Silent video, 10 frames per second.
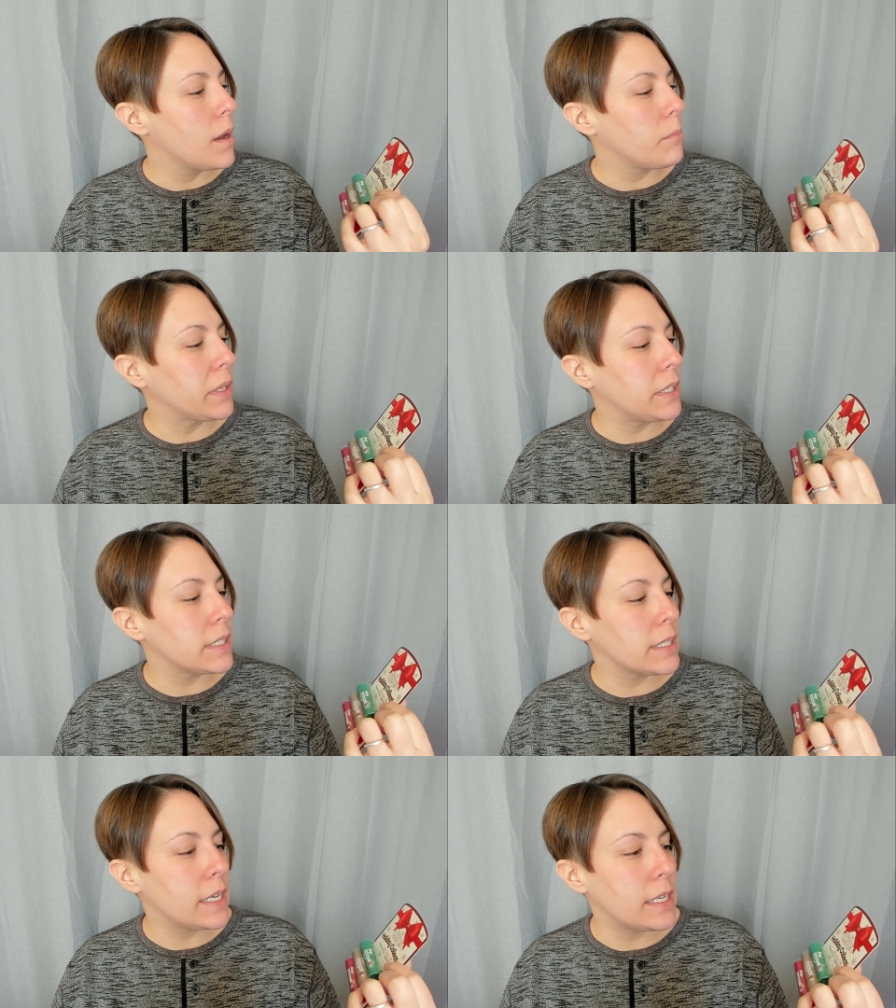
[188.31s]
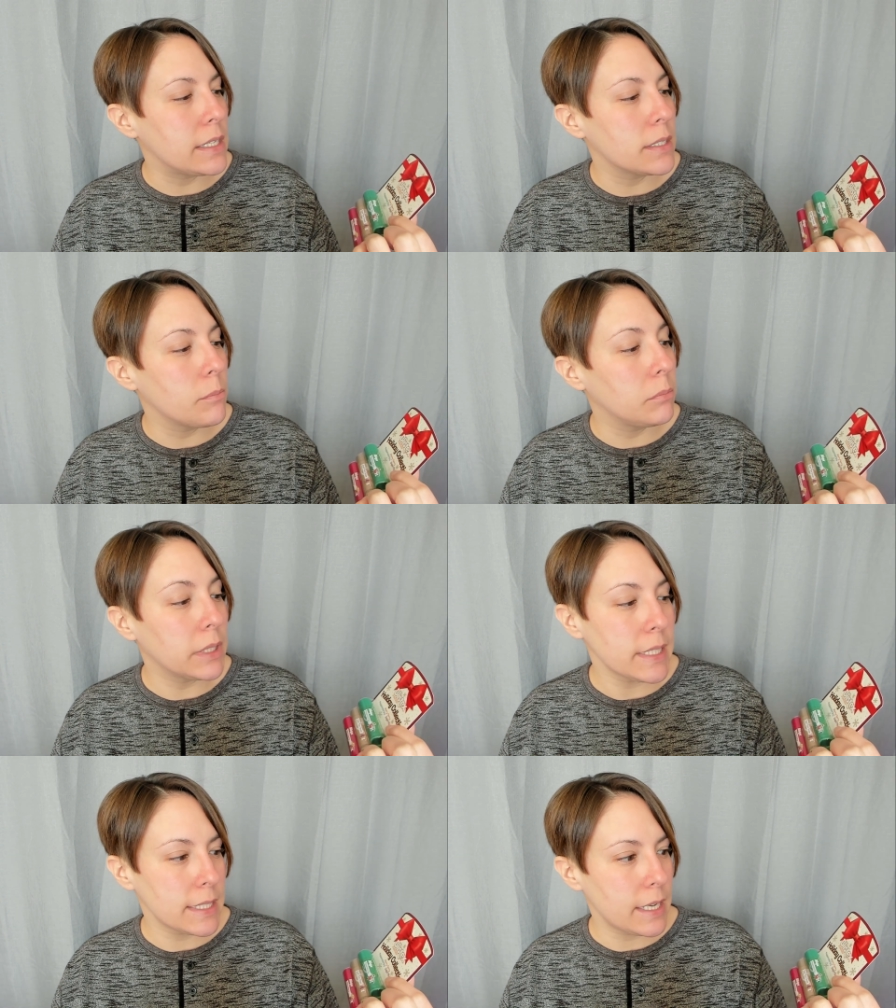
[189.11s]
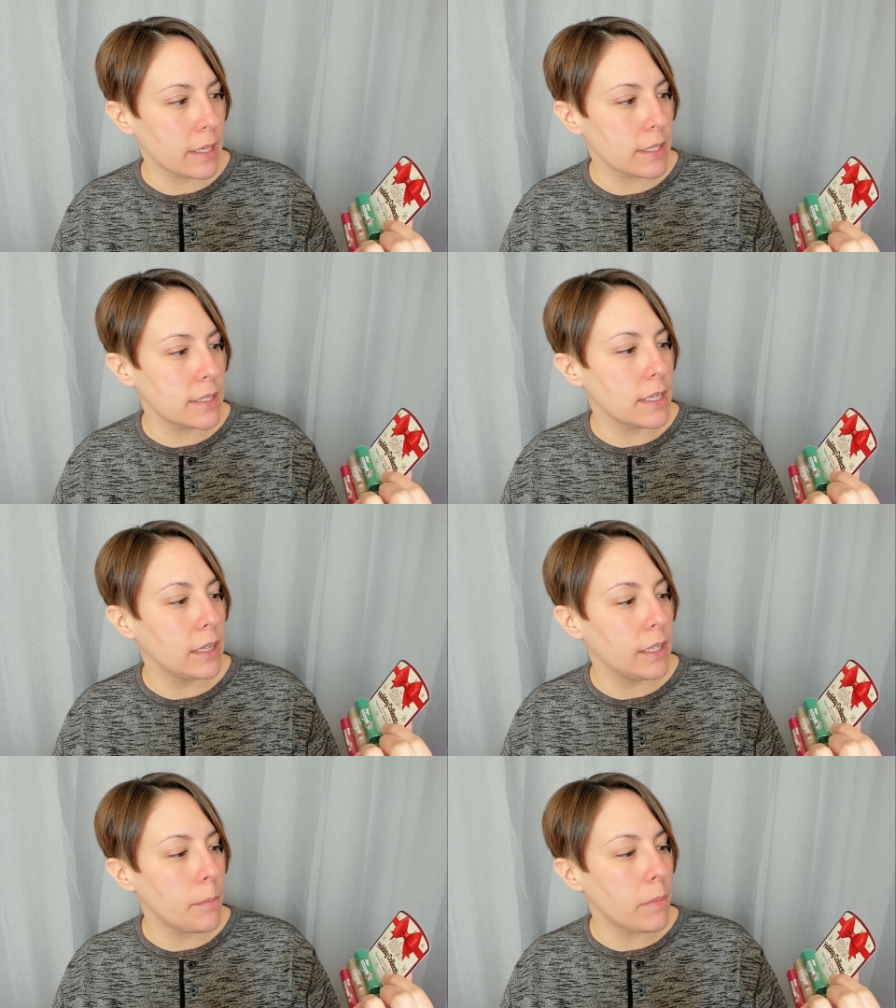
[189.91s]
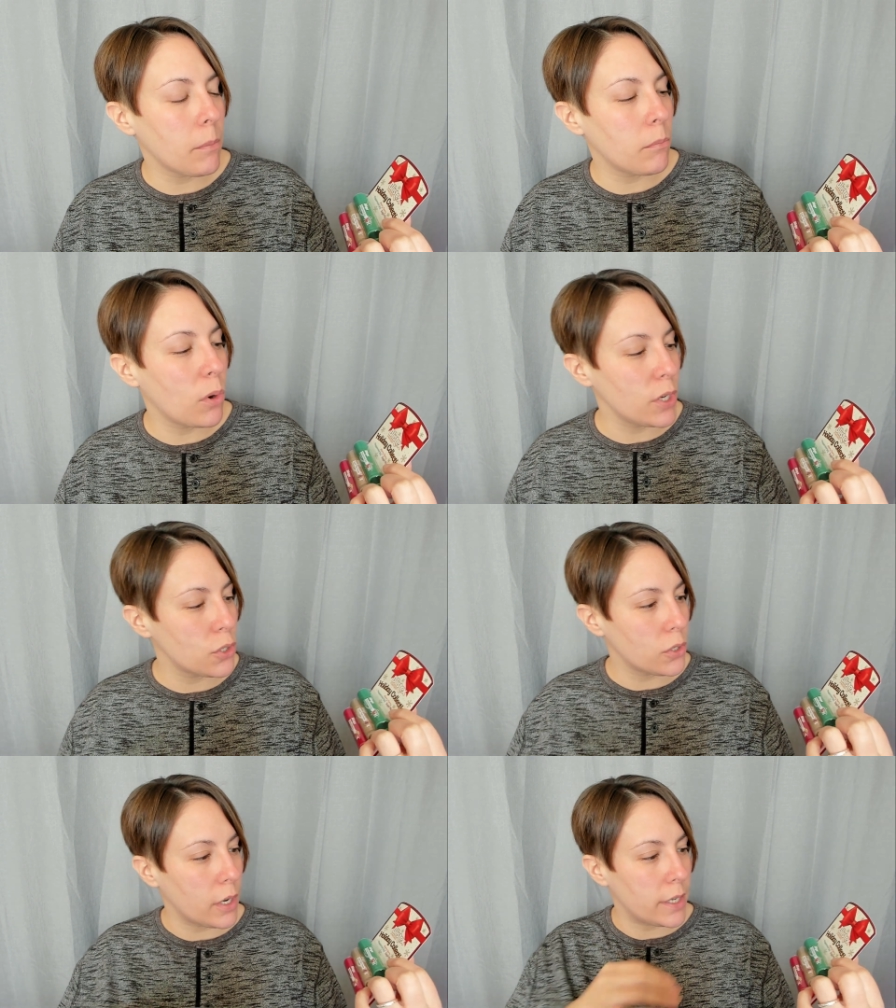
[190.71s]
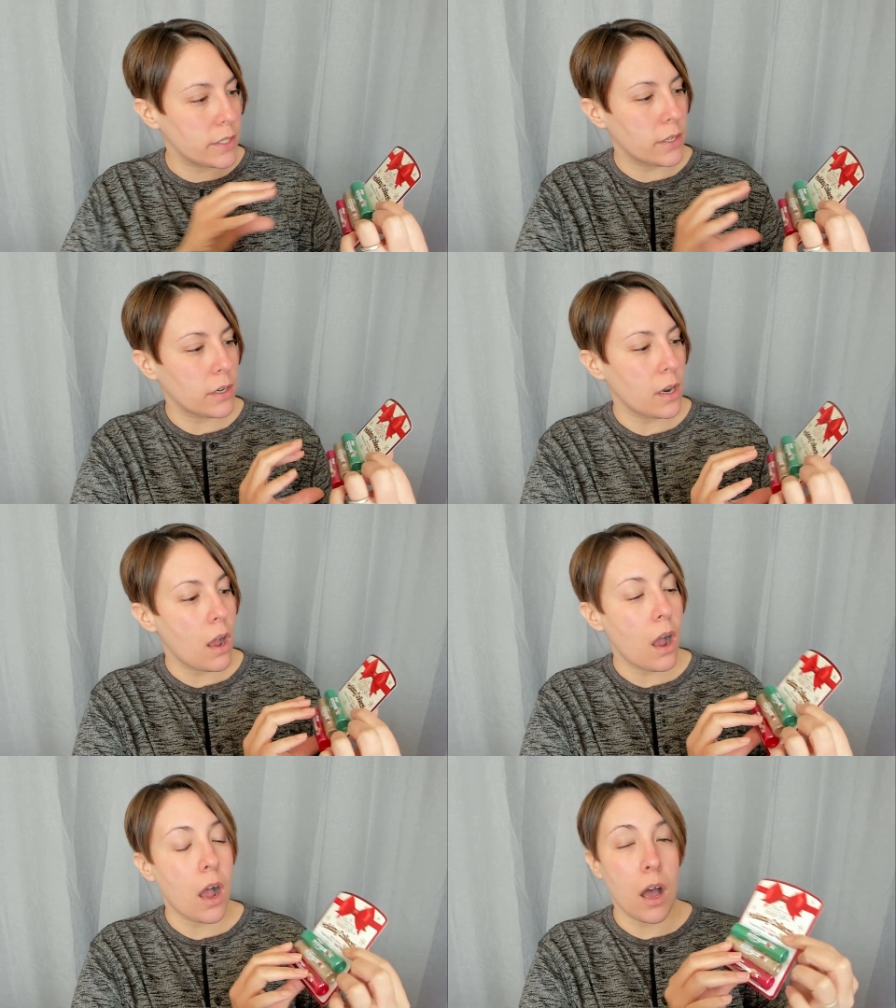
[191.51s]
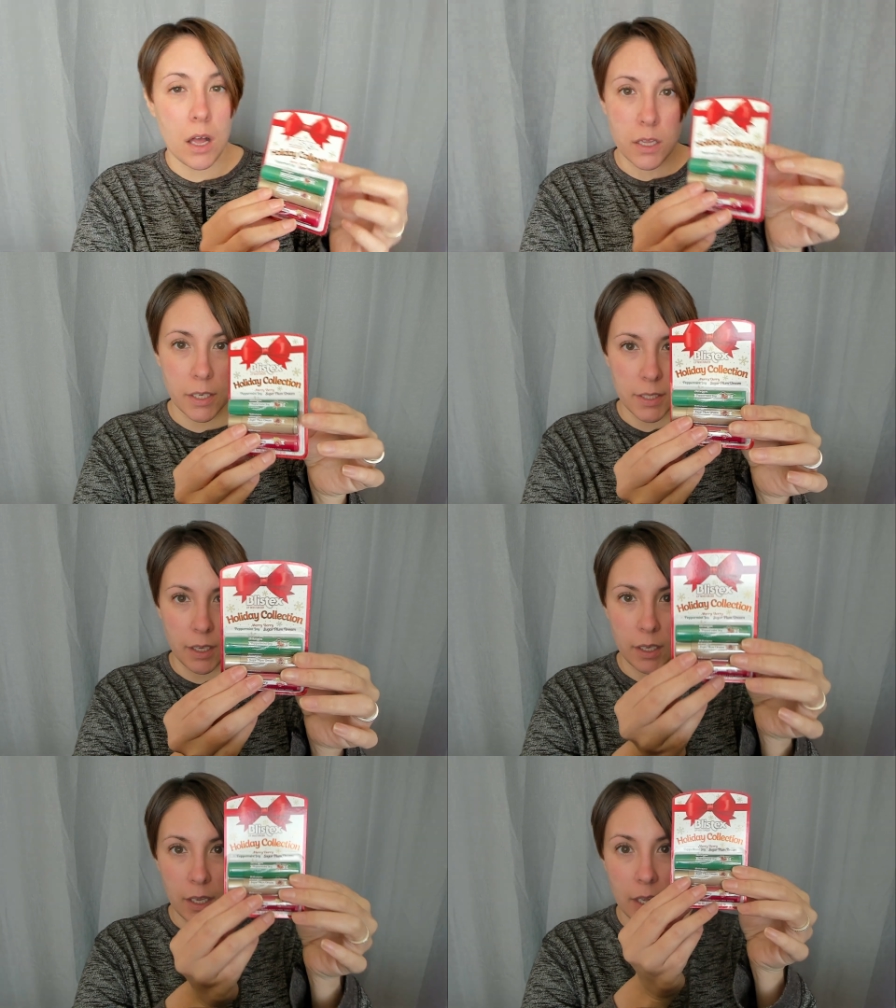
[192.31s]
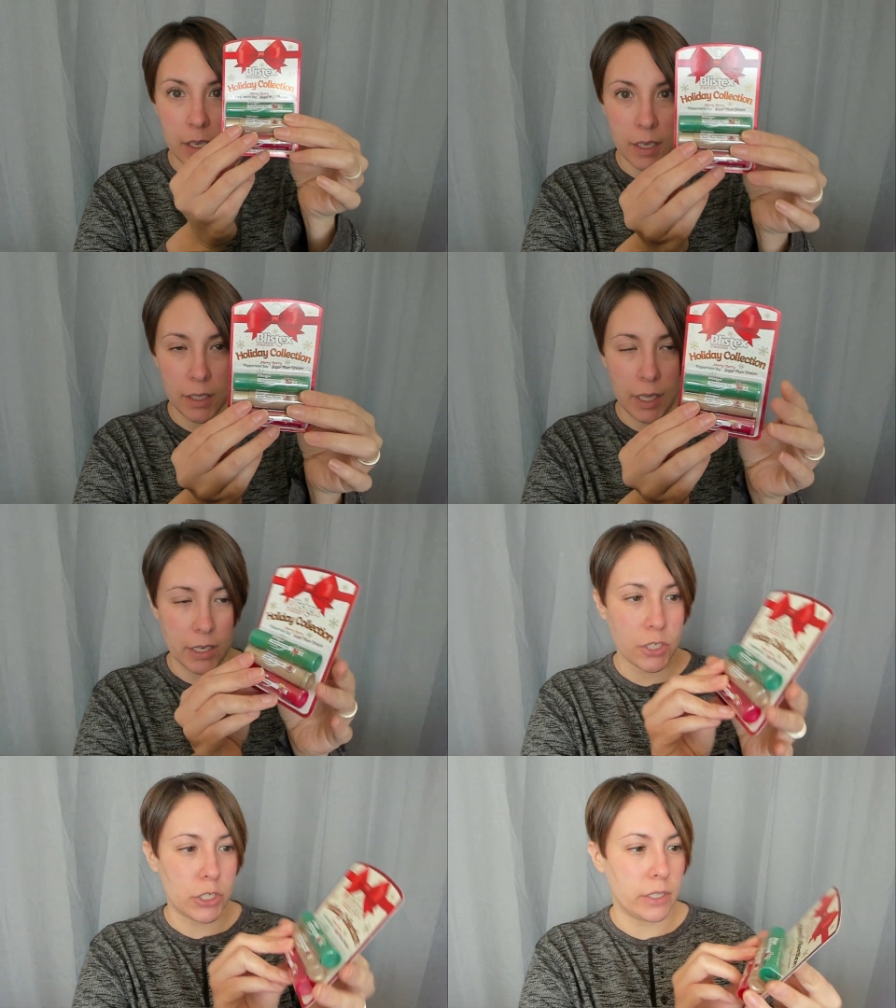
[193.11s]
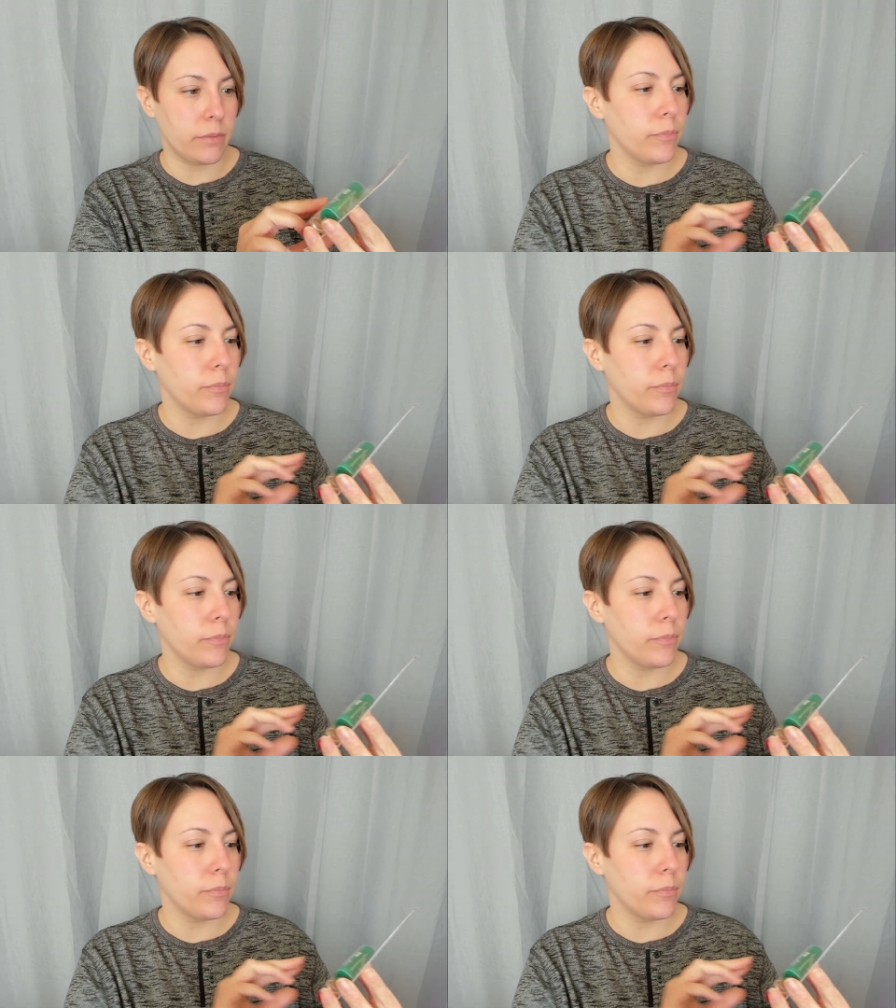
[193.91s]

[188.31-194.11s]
But this is Blistix Lip Moisturizer Holiday Collection.